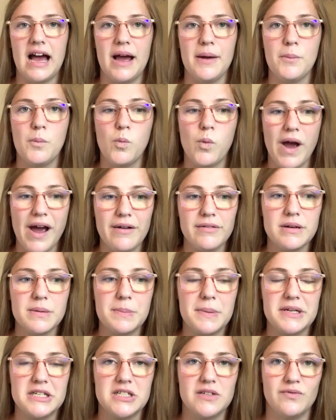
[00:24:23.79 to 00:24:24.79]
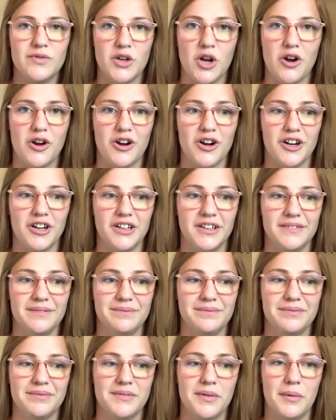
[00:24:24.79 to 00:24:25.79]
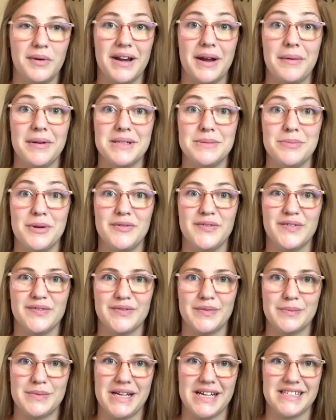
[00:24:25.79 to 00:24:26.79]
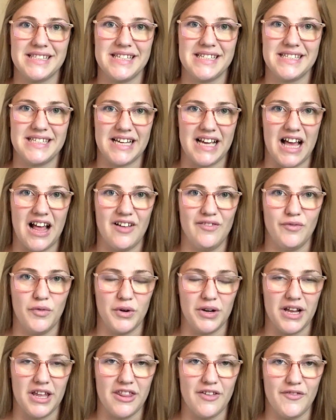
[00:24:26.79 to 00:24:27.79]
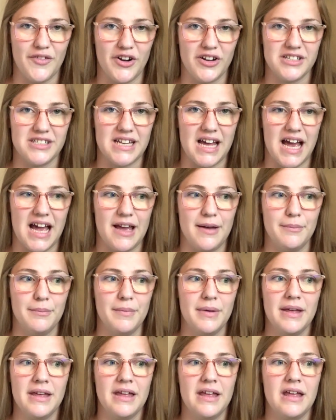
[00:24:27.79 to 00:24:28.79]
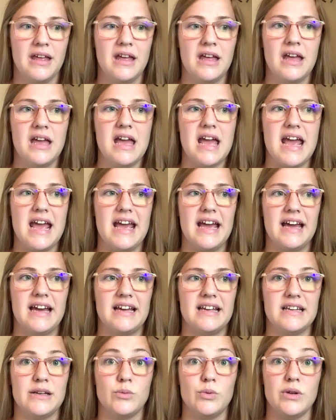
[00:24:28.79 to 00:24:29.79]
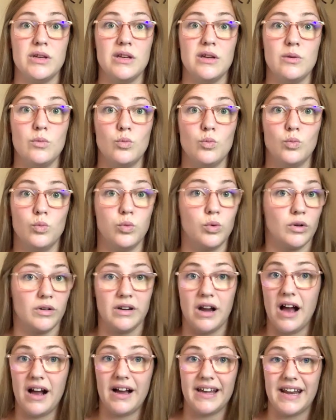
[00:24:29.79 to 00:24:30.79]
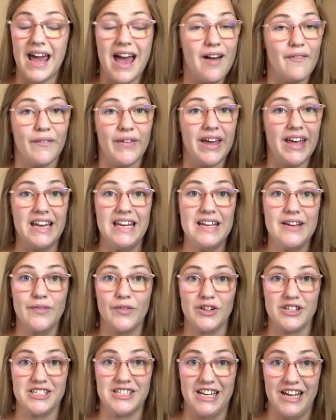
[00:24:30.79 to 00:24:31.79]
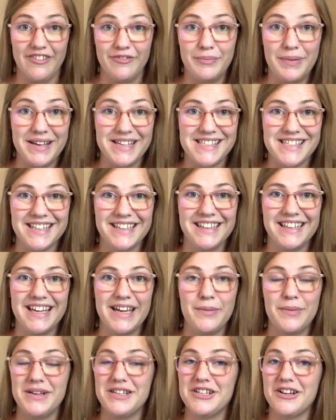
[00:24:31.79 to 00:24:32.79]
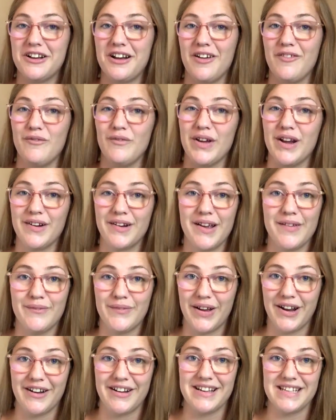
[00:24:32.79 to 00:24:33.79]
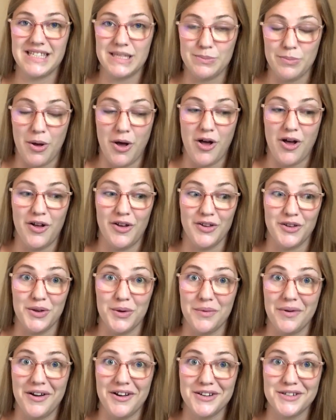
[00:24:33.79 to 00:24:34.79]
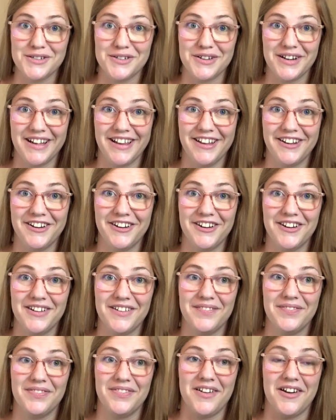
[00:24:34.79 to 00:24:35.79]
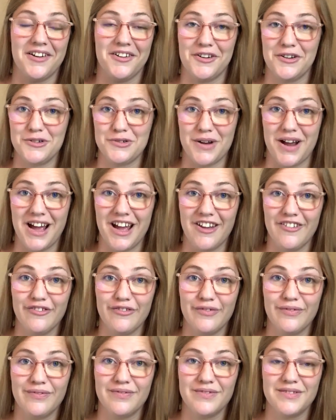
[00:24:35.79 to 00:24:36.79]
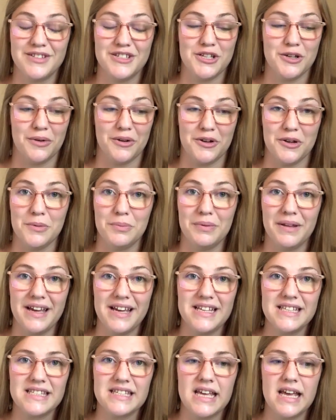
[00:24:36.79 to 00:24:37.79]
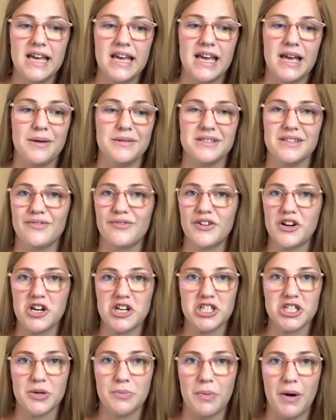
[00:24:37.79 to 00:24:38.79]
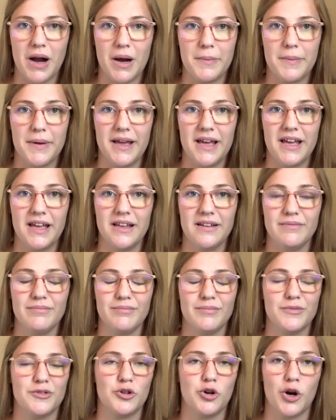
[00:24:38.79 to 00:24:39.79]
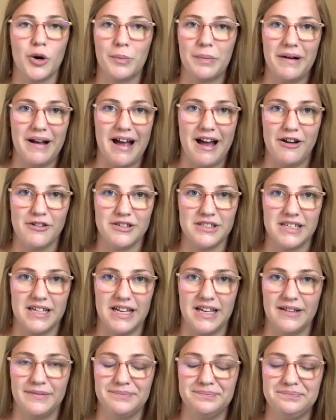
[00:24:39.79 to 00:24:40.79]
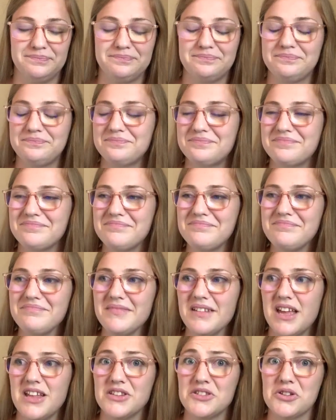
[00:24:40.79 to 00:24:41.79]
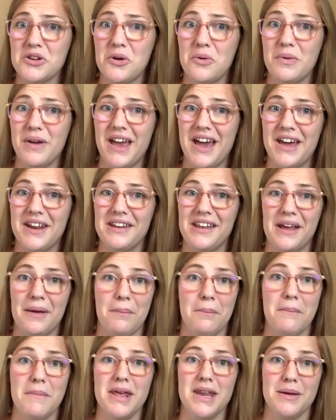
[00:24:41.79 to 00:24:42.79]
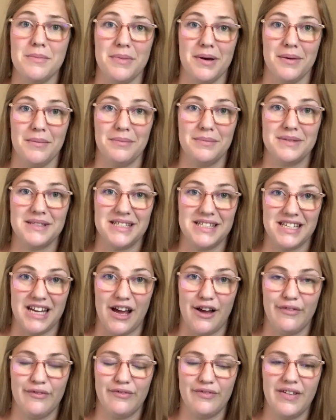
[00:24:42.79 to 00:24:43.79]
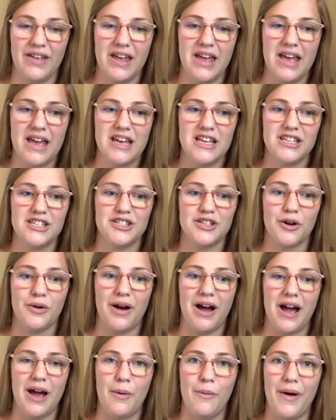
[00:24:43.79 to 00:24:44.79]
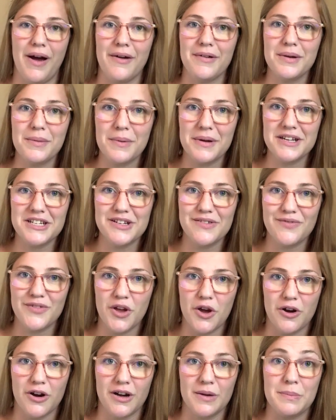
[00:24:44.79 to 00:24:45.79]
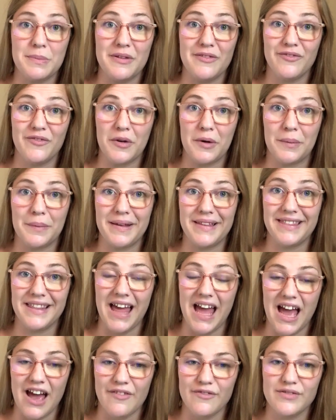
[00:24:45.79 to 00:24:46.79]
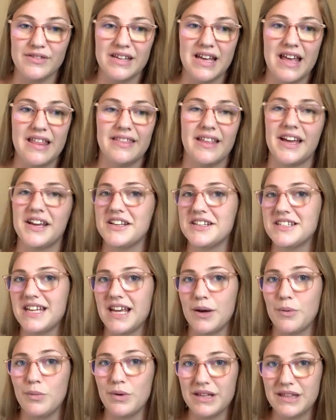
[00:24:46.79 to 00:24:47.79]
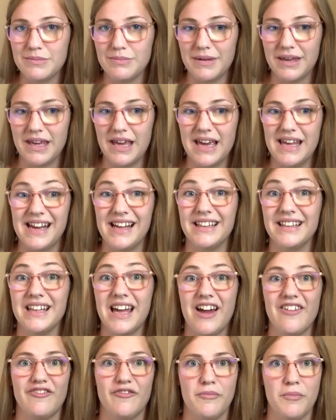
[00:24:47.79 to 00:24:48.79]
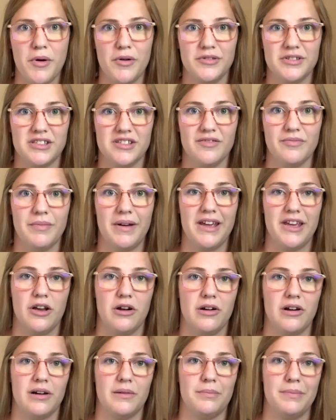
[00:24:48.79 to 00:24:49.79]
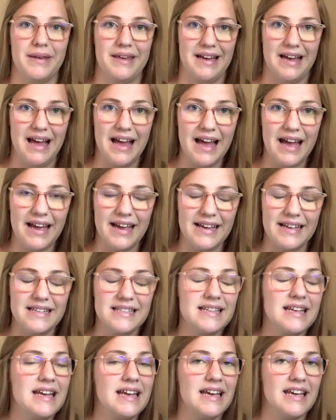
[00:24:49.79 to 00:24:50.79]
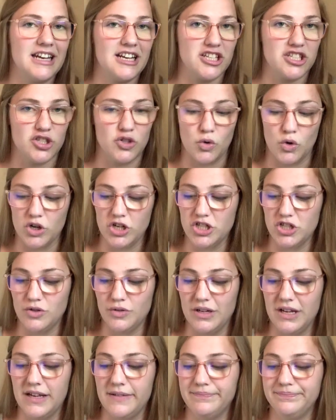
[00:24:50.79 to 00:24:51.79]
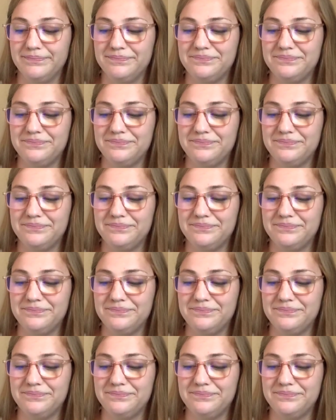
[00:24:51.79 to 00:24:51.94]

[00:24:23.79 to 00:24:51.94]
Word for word: I wound a bunch of yarn when I was moving from Texas to California the first time and we were not going to have any of our stuff basically. We took a very, very small U-Haul trailer on our drive to our new place. It was a furnished apartment, corporate housing, and so we had like minimum stuff. So I wound a bunch of yarn before we left that I could take with me, and I left most of my yarn behind in a storage unit.